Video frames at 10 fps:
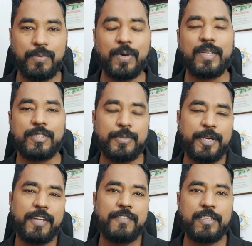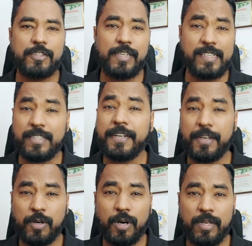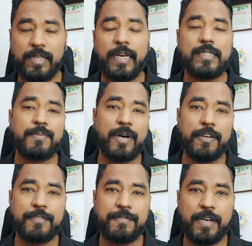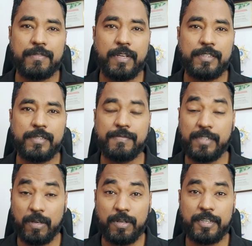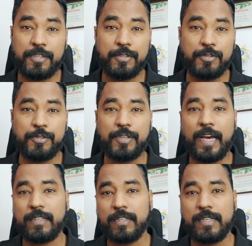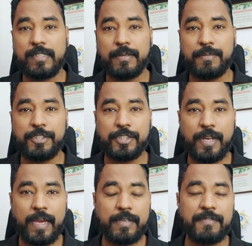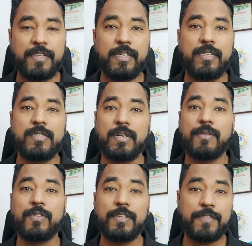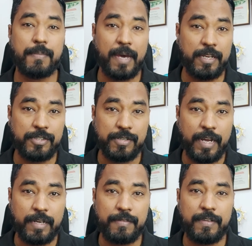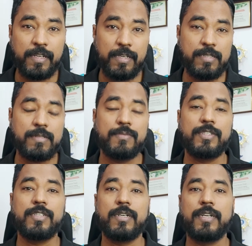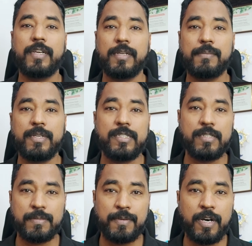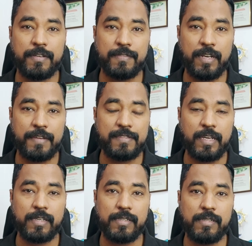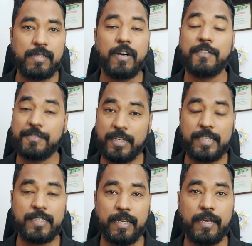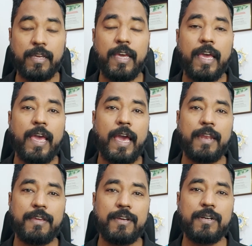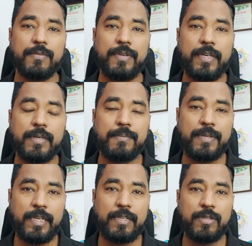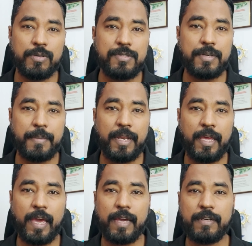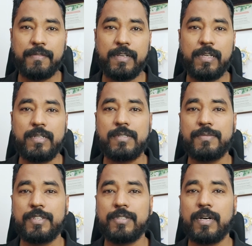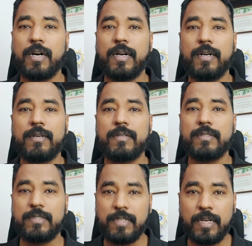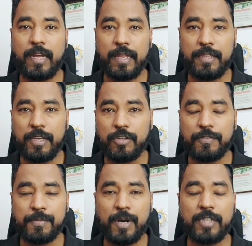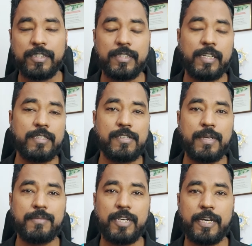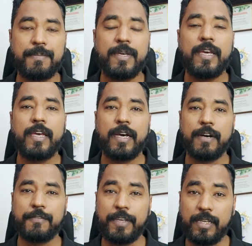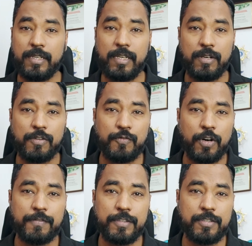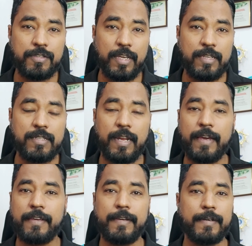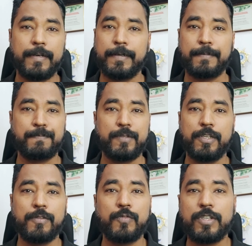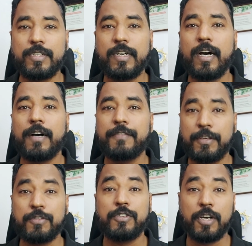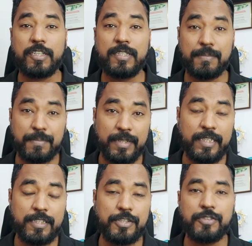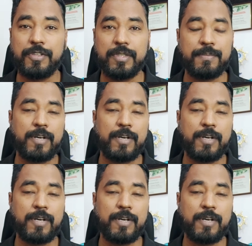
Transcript: Well, to begin with this recall, as a part of the foundation, we already told you that the test completion activities are one of the manager activities which are taken place as a part of the life cycle of testing. And here we complete those remaining activities which are done at the end of the project. At the same time, uh, we indeed look forward to things like, uh, you know, what uh, we could not complete during the